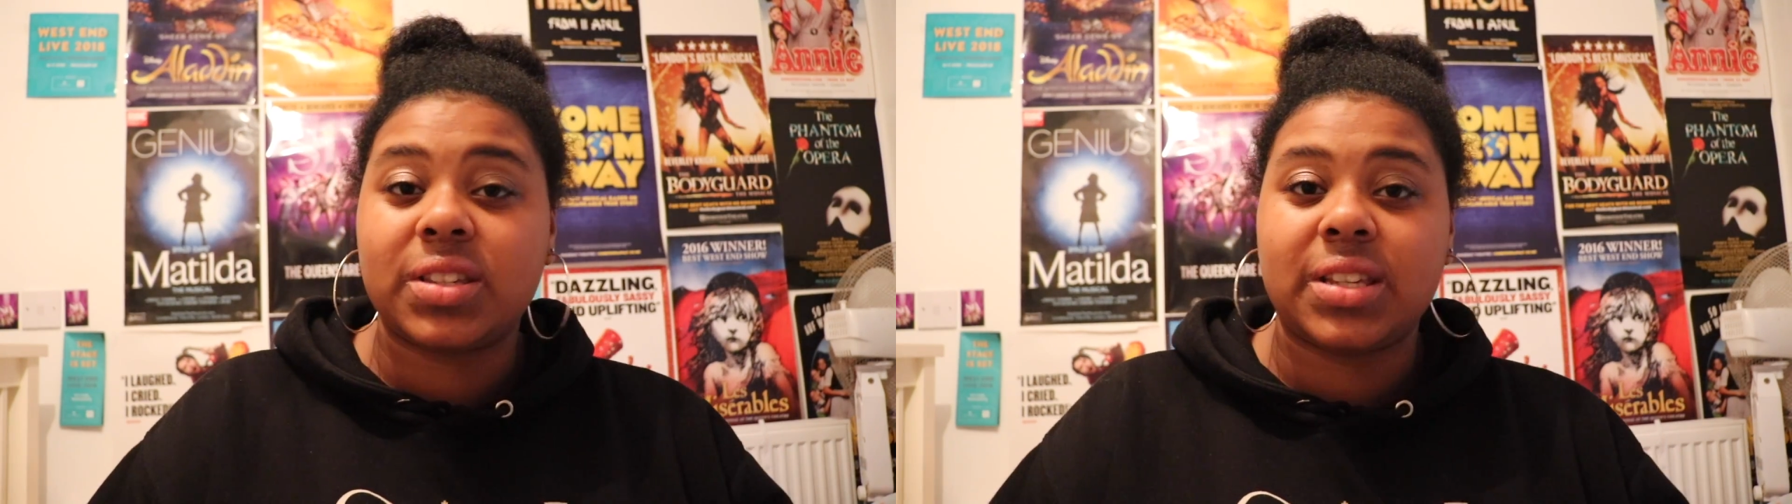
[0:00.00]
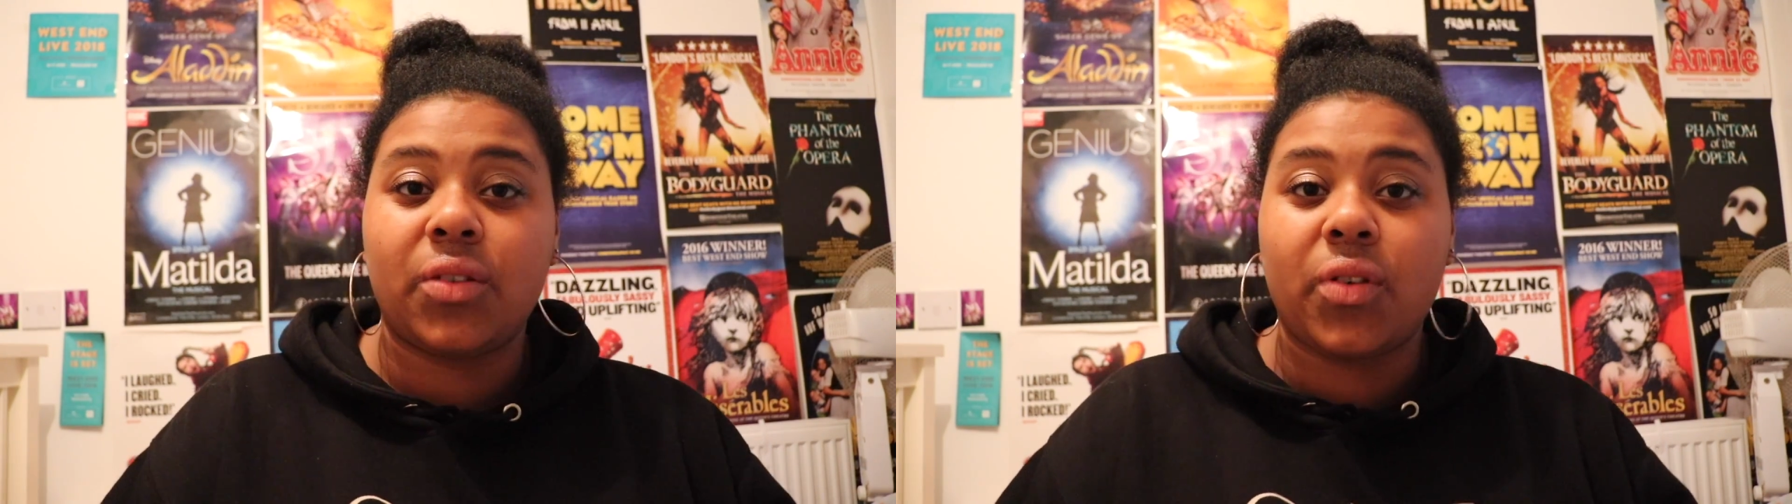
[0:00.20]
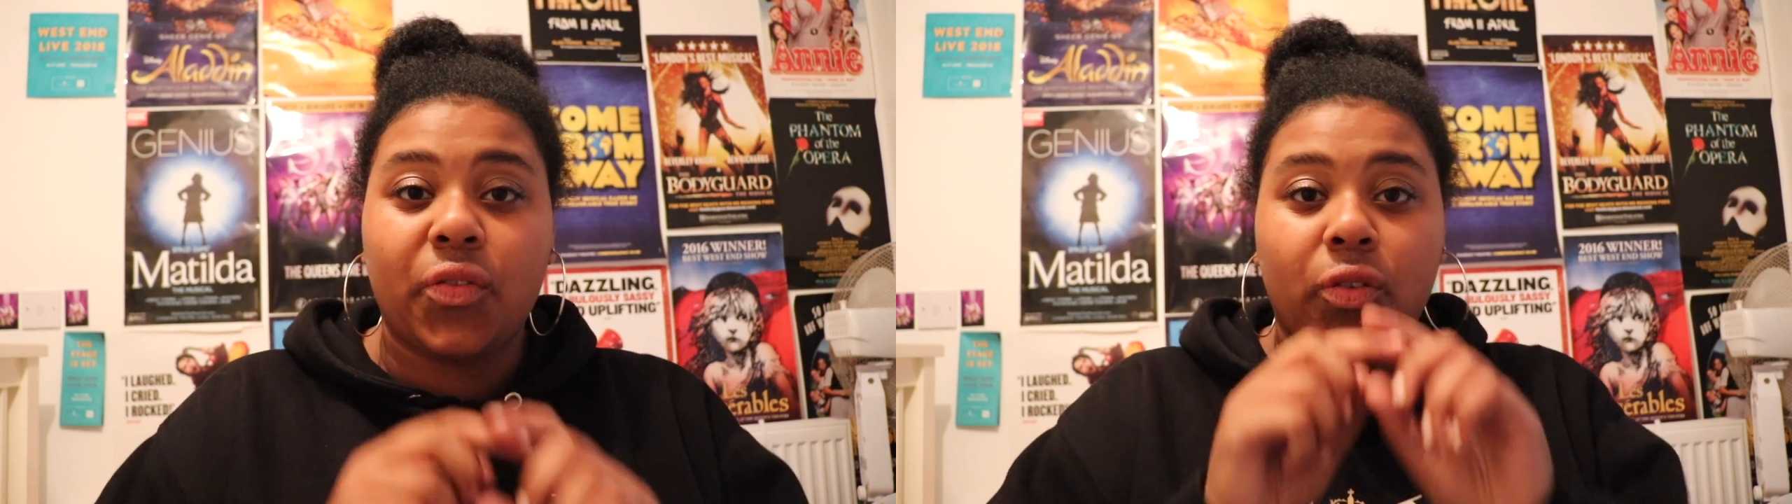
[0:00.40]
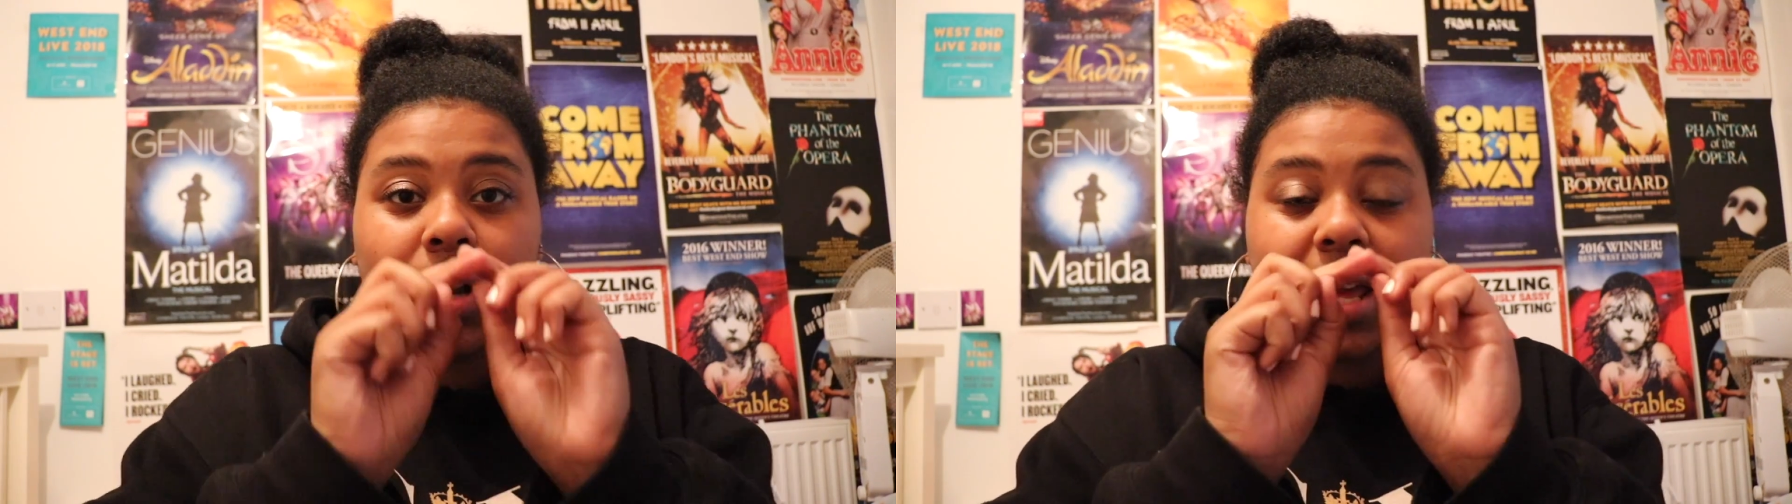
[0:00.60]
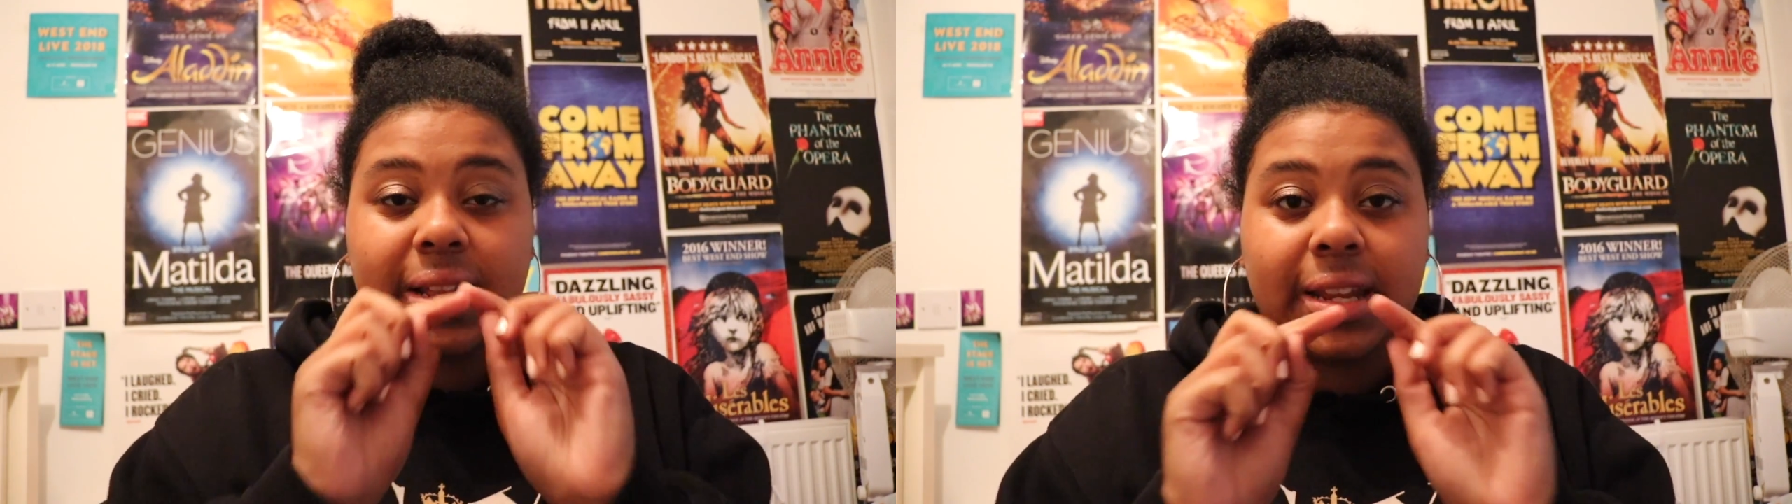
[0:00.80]
silver for
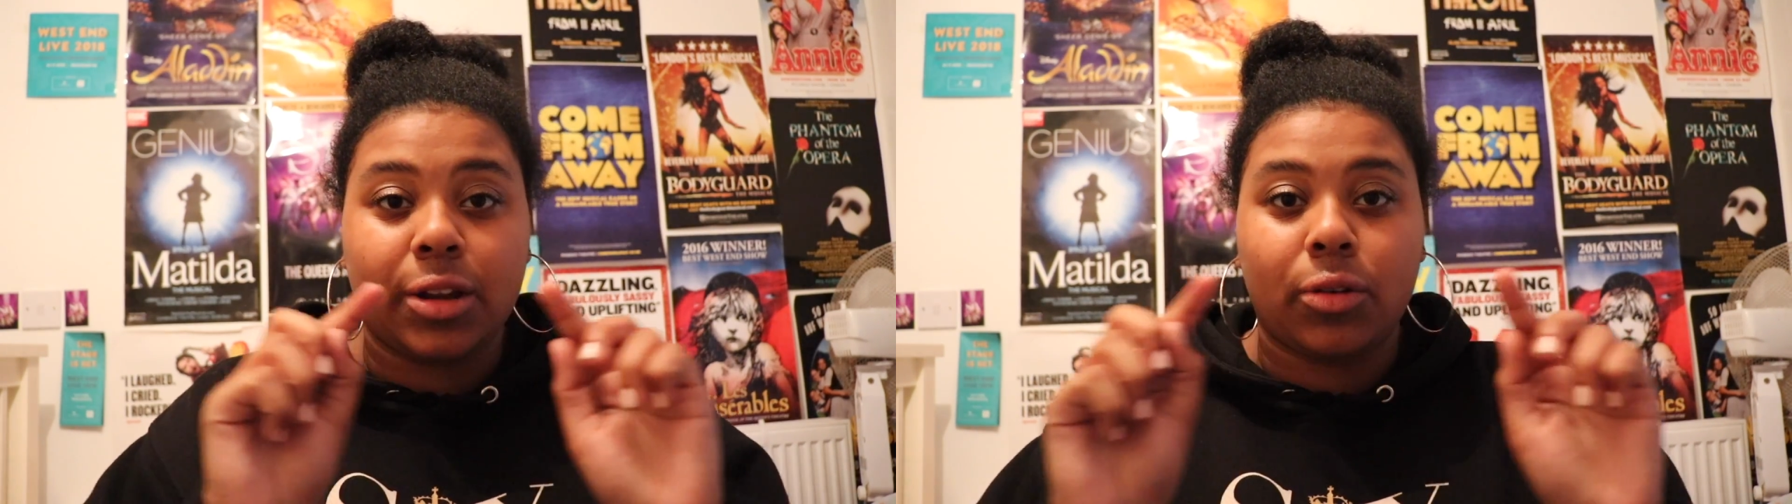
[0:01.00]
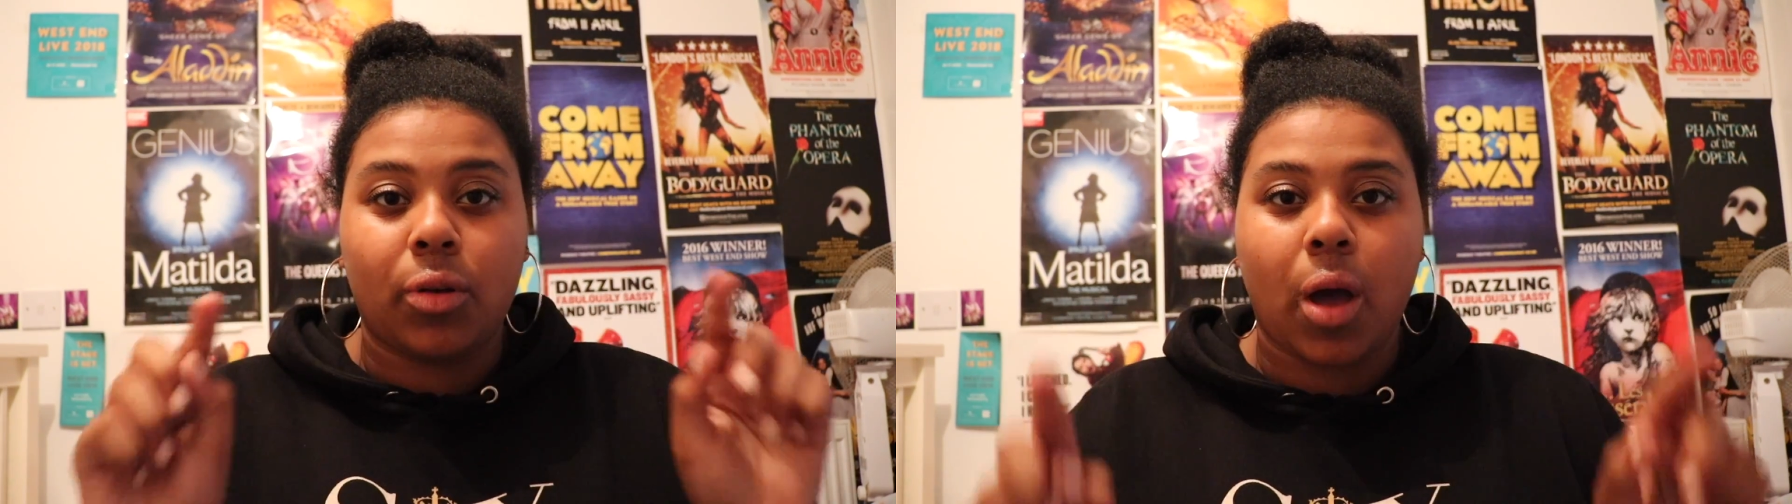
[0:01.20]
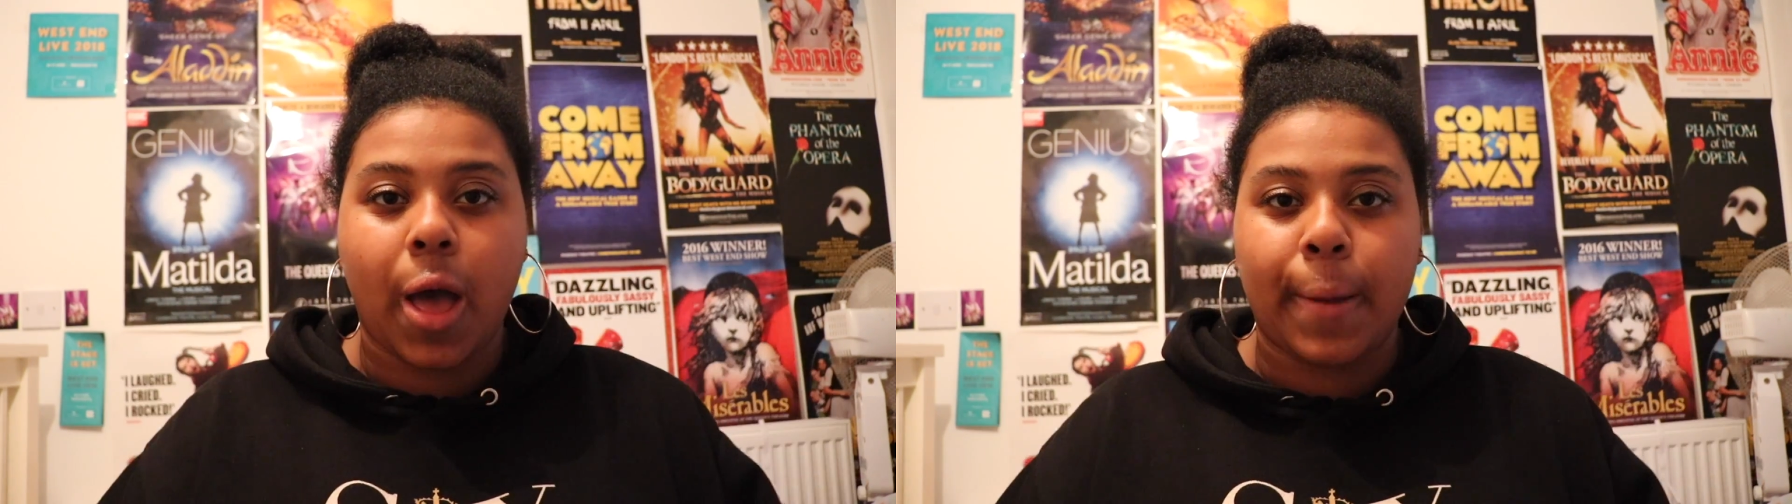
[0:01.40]
like the little